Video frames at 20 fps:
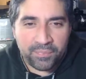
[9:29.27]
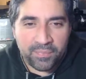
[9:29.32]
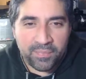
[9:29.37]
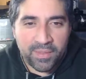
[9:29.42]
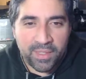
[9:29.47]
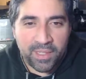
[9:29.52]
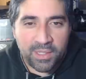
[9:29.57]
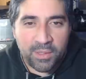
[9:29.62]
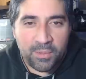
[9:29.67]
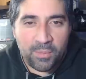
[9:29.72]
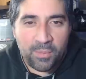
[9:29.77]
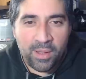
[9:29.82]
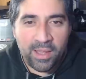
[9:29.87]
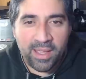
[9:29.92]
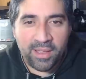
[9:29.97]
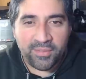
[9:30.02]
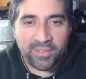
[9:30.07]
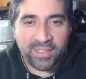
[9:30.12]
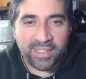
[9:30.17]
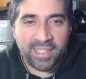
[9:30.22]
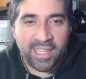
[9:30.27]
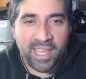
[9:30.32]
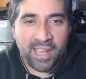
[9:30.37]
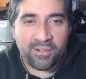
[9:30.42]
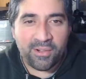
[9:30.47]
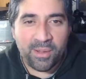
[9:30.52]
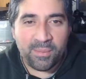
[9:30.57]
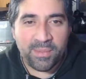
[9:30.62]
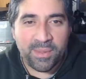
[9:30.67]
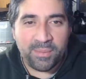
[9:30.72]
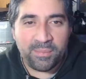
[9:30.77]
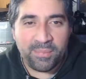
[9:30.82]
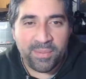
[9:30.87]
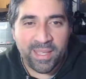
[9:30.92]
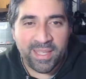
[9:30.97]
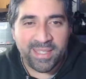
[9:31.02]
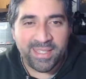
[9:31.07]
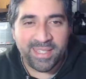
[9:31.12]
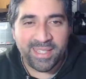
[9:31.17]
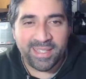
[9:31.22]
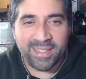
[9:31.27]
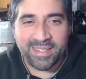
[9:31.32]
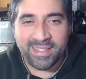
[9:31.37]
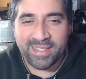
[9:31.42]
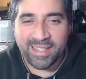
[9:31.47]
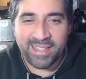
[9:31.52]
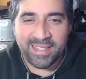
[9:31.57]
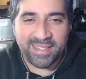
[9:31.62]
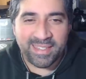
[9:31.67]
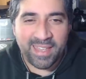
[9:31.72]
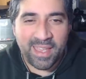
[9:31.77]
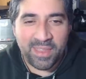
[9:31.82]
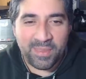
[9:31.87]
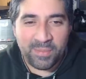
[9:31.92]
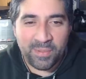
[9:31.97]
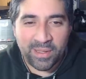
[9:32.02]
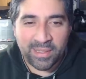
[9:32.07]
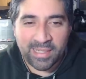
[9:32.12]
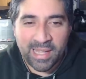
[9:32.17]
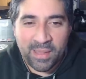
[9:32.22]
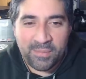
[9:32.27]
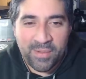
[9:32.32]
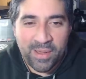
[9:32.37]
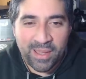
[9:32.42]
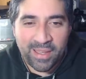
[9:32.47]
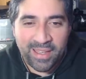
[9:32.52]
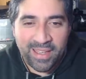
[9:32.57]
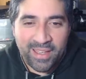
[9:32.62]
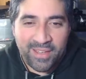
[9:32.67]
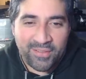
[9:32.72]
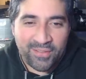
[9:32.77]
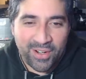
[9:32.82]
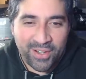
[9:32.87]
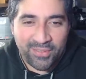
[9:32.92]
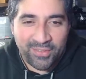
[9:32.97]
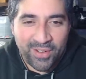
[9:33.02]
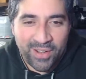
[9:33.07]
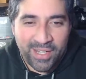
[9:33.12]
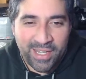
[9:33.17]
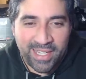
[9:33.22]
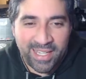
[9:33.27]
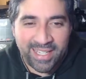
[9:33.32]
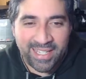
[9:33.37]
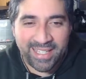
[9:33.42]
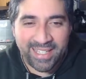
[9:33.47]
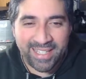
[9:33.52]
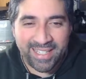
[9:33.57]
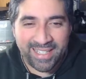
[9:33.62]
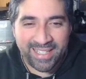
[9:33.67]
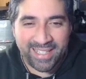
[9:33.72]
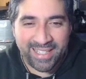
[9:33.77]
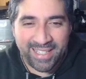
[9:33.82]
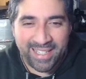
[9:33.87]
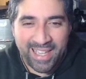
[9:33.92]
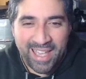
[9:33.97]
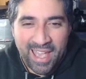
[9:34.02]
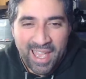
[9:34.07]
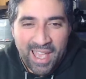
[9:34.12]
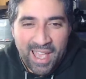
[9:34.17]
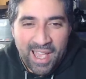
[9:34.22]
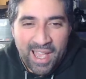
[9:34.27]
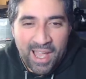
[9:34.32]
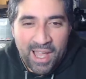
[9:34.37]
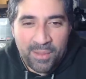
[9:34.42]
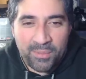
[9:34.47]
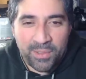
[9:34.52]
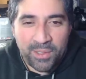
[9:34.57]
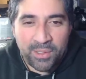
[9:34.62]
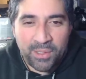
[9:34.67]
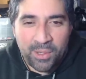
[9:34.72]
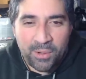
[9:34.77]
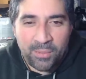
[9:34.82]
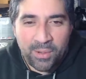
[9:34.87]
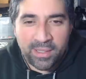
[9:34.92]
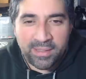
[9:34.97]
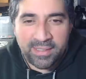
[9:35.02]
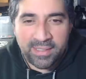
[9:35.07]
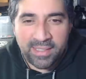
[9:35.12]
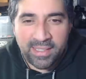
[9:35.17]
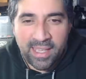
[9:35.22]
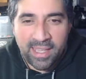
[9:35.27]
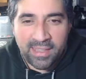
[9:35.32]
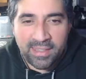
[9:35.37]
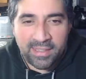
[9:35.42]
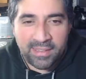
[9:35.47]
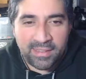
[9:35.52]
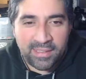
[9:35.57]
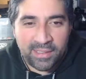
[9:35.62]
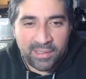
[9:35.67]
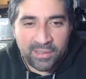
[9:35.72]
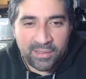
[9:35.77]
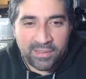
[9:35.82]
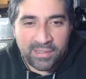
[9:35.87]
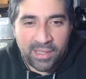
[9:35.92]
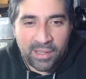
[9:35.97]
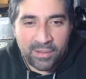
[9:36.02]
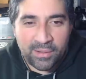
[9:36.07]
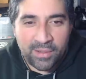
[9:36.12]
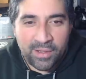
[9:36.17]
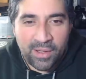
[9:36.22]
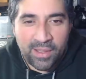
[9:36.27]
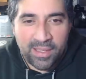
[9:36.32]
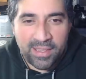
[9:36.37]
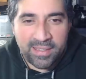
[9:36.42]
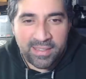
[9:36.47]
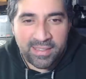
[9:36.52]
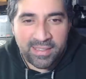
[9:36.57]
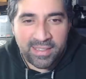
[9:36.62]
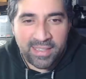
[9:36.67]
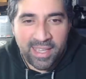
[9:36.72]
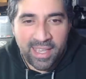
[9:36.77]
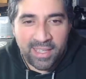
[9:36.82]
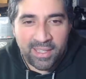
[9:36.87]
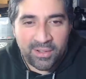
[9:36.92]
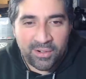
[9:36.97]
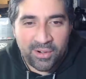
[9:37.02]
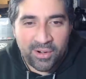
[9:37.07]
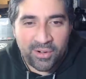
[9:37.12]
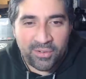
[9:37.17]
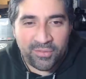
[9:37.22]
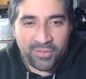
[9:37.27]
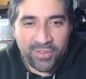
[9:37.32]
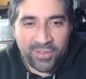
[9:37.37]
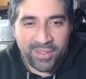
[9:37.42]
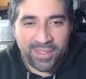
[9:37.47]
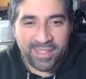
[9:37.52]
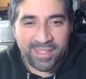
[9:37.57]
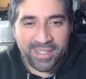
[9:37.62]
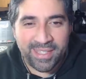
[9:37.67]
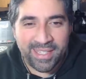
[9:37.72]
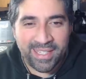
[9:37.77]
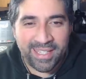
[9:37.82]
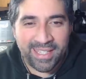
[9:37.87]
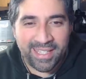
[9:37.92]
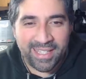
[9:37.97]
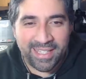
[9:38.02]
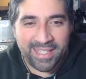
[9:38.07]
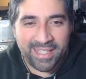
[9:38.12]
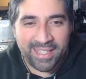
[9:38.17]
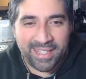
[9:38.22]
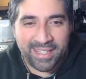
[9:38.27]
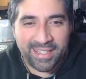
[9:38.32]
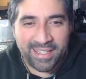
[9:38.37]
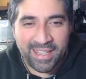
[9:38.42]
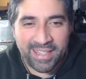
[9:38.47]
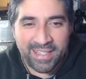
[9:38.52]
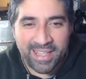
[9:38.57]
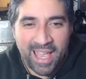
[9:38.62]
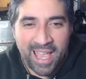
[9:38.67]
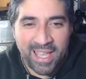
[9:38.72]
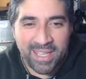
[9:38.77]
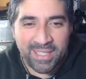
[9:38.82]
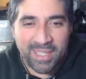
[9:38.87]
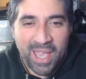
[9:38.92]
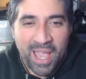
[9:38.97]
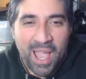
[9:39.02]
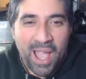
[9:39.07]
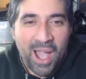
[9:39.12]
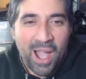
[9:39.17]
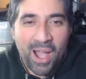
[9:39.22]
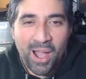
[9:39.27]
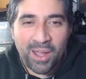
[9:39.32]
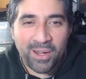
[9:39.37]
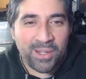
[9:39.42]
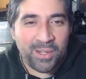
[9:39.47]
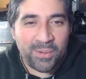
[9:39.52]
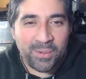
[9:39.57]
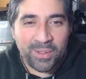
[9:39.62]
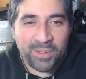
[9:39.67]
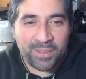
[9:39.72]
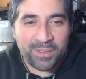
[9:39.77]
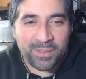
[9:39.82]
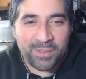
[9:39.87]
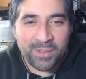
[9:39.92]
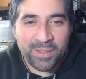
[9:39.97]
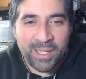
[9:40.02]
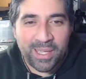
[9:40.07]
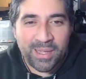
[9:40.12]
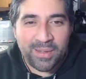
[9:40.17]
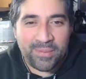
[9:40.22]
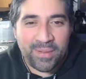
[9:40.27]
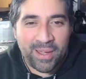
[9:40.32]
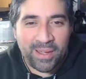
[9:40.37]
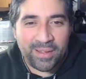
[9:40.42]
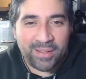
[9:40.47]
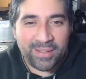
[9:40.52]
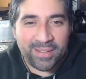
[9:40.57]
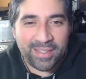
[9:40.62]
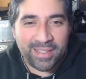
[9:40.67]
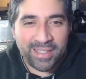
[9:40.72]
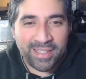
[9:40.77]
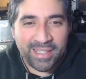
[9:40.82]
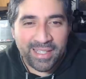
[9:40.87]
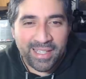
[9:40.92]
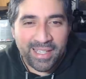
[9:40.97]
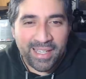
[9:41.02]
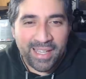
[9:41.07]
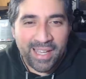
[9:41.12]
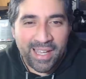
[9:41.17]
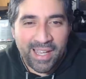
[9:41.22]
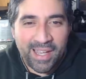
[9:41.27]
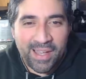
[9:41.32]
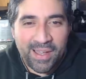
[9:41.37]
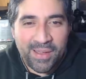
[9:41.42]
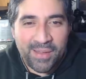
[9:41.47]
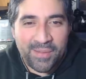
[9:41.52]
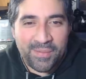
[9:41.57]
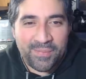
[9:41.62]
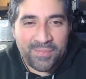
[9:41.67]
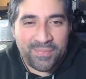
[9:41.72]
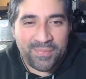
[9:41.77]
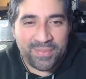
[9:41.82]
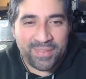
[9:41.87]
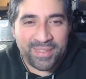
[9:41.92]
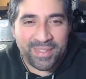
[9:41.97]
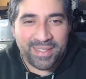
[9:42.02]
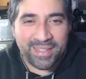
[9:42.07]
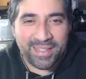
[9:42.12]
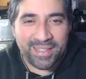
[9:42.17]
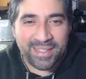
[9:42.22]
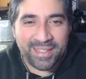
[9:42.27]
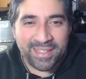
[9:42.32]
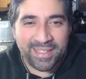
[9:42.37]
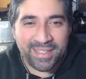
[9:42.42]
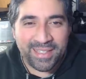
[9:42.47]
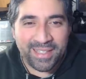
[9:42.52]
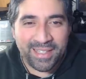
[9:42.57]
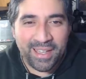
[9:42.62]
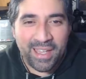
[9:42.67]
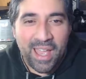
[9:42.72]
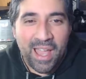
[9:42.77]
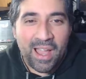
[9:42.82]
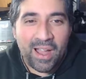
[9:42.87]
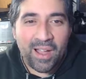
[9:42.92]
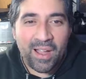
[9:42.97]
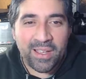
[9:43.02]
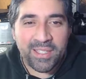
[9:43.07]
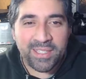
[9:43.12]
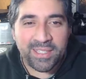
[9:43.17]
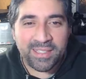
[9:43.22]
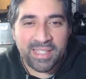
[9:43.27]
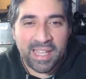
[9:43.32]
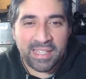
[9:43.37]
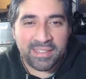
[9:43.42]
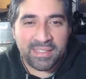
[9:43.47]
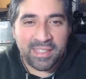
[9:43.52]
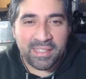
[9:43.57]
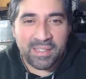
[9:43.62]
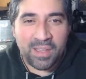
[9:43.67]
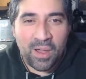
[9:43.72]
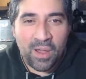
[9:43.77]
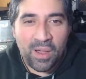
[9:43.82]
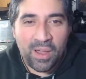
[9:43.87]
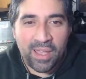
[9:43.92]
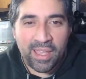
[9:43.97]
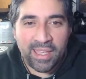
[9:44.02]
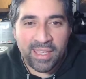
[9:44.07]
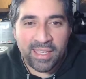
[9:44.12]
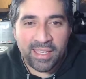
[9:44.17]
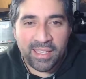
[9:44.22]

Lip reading: You might have to gear up the pigeon, says Death by Glamour. Very funny. You know where to get the deals now, guys. Get your offers in, says Ash. I don't know what you're talking about. Shazad says hi.